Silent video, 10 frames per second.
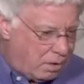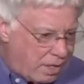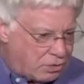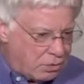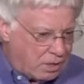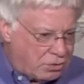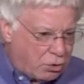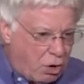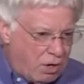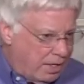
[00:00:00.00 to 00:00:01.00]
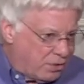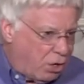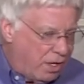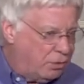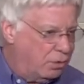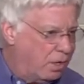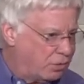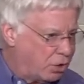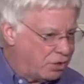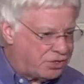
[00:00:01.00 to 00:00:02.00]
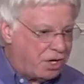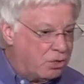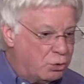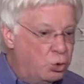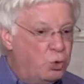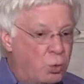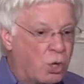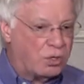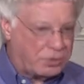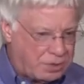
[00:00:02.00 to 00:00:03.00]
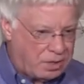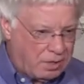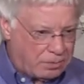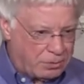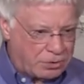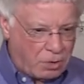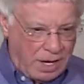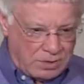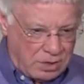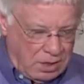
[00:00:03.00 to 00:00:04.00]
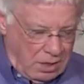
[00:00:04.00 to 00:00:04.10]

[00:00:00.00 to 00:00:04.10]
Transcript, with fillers: That's, that's your calling. That's all I knew. I was going to start new works from scratch.